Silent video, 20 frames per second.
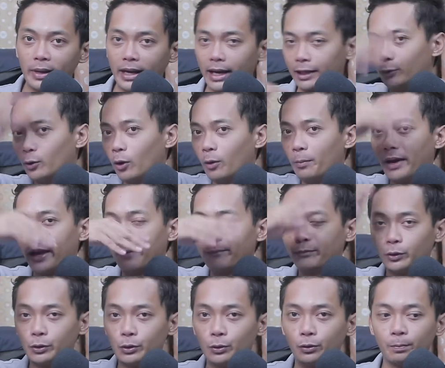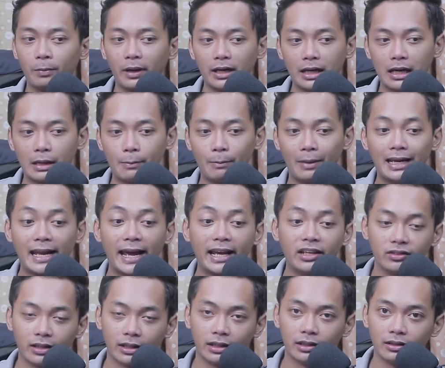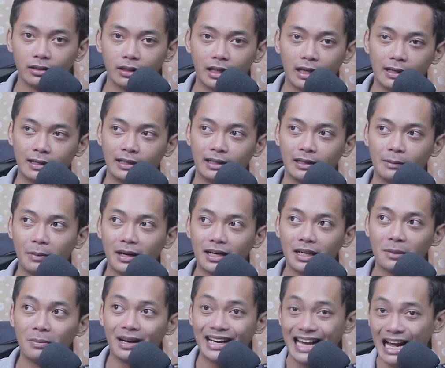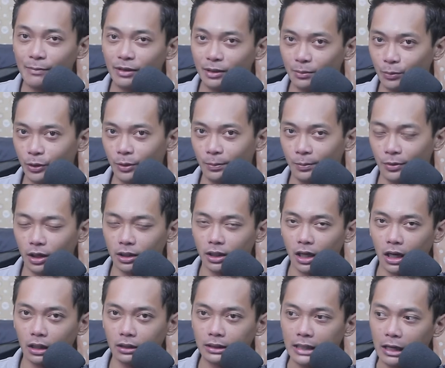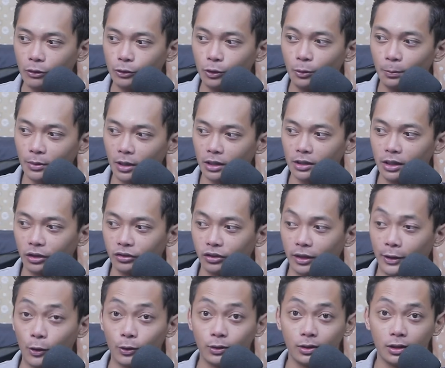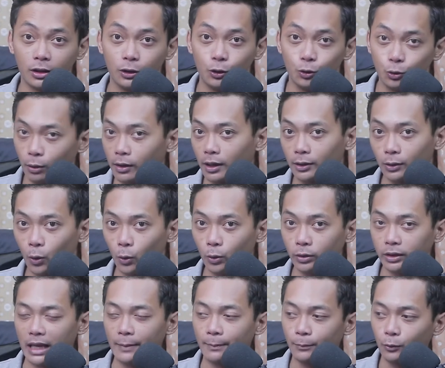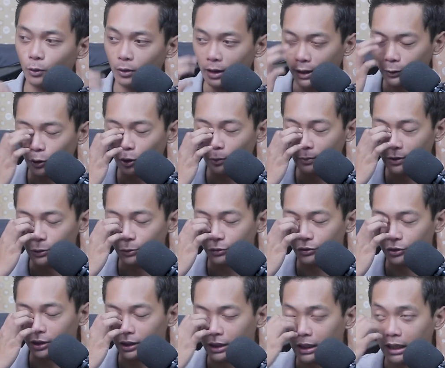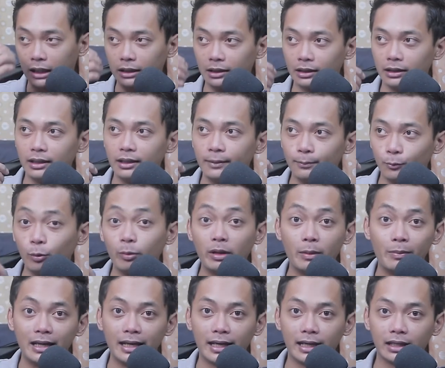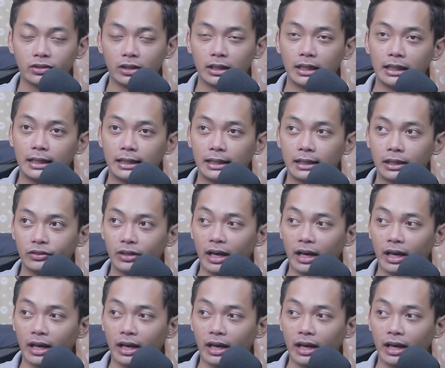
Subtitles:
Adobe to you para ma-license, para magamit mo yung product. Now, yung products na yon, you do not own them. Kung Adobe user ka at bumibili ka sa